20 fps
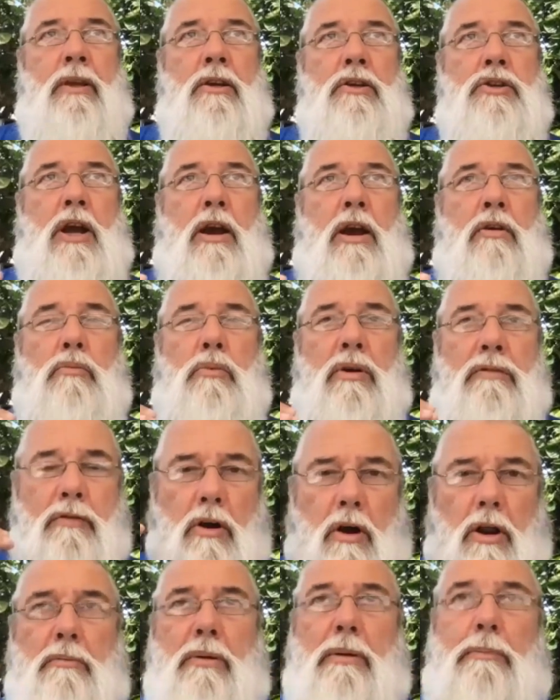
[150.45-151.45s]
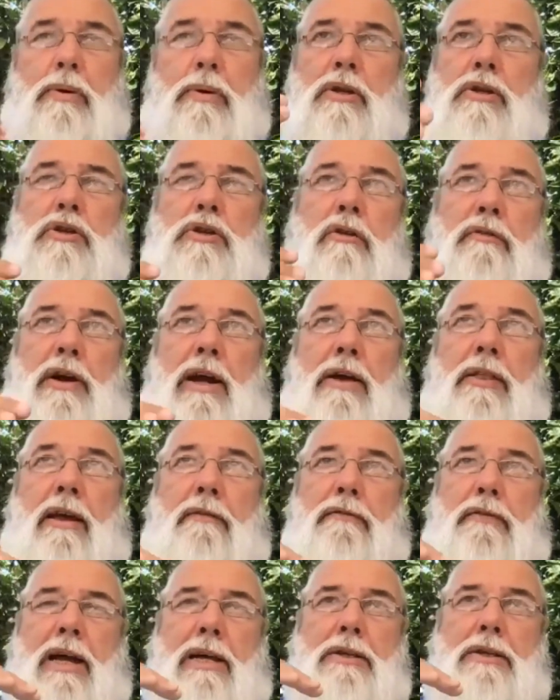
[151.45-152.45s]
So we've got to be putting stuff out
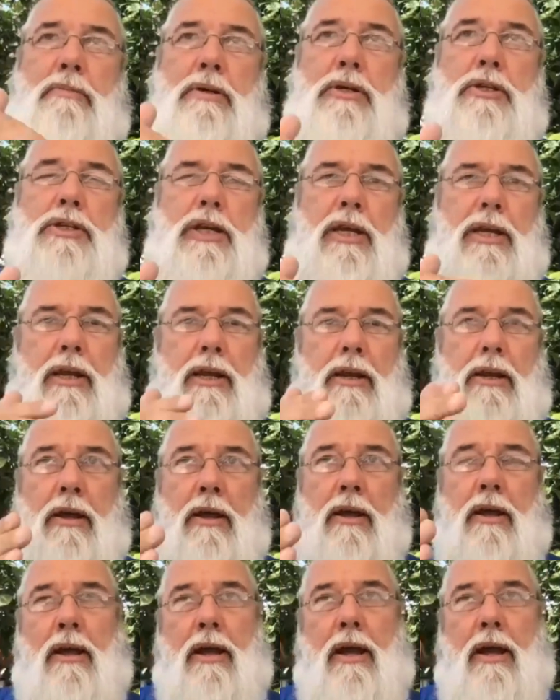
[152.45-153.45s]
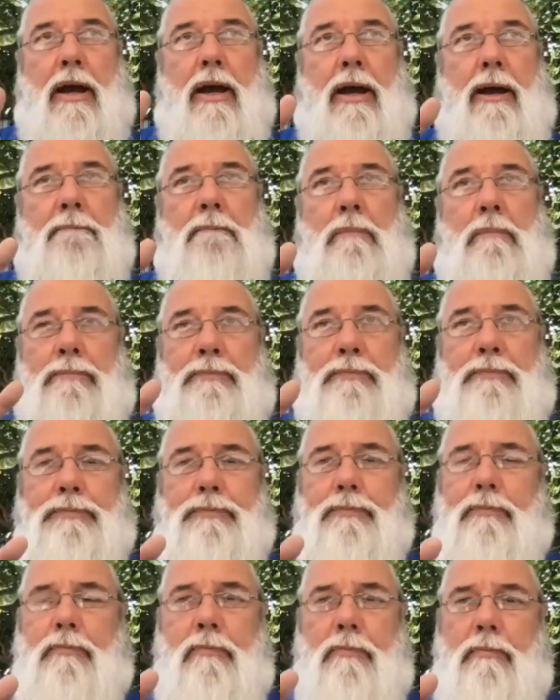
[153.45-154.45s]
there for that to be seen. Um,
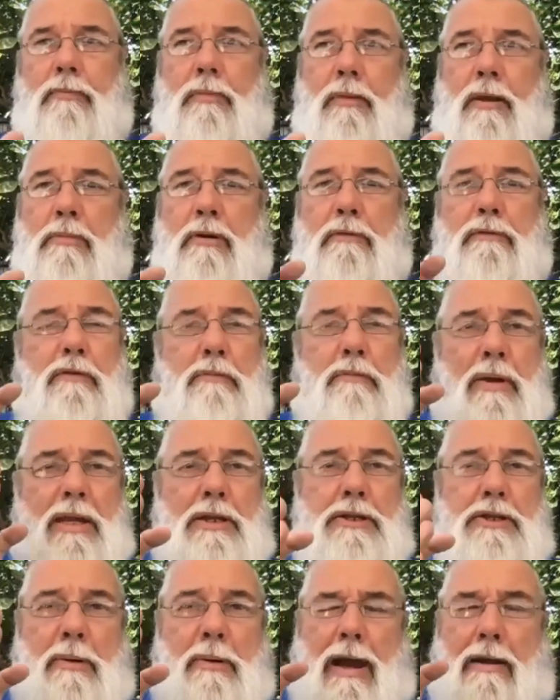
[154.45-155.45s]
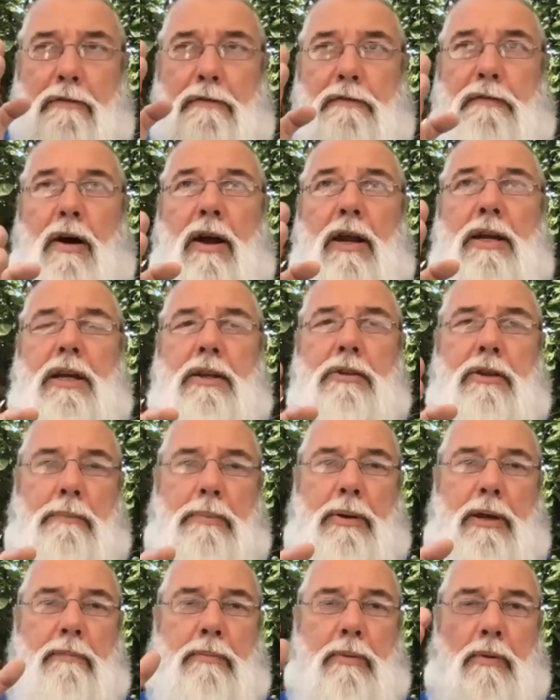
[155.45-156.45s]
but for me, it's about finding the
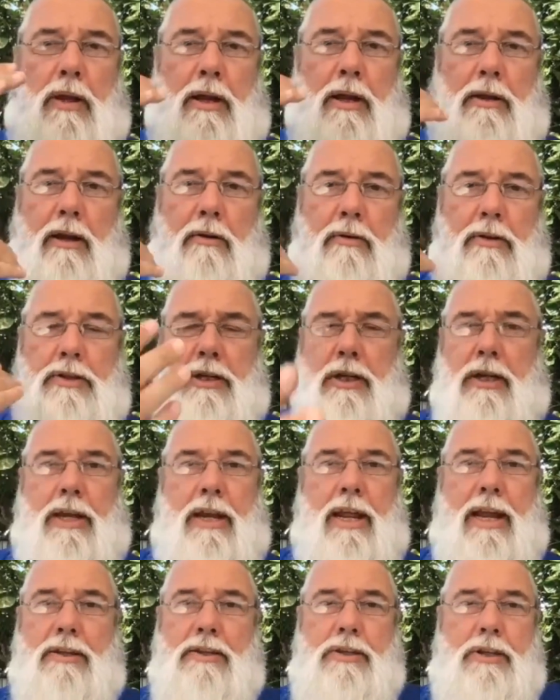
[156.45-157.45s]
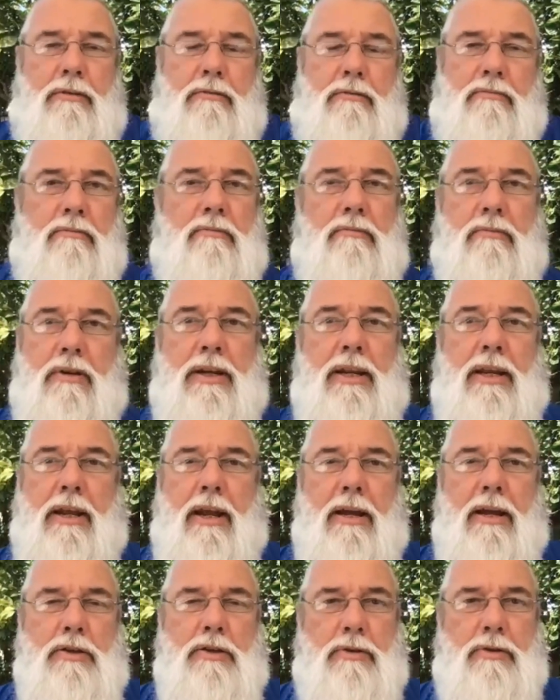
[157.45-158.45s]
people and going to connect and
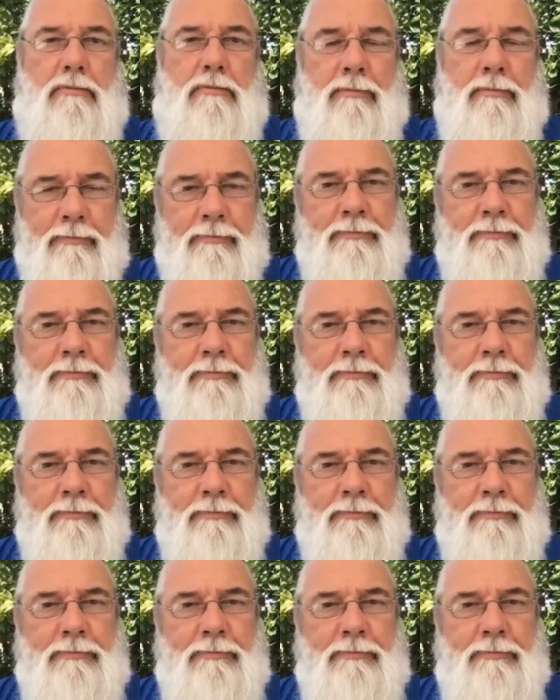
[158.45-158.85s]
engage with them.